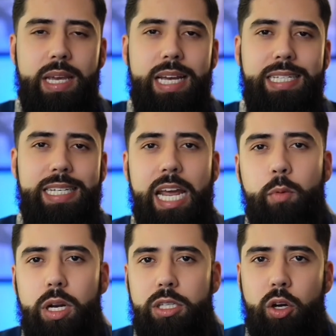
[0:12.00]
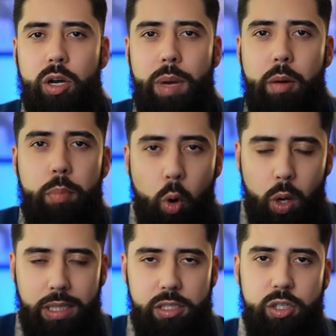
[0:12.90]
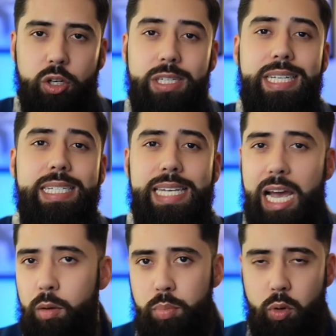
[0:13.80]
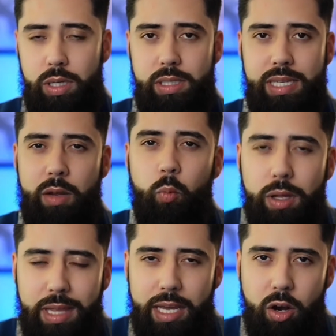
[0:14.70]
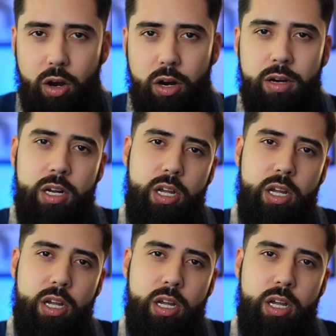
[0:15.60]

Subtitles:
Today we're going to talk about points or discount points and what they are.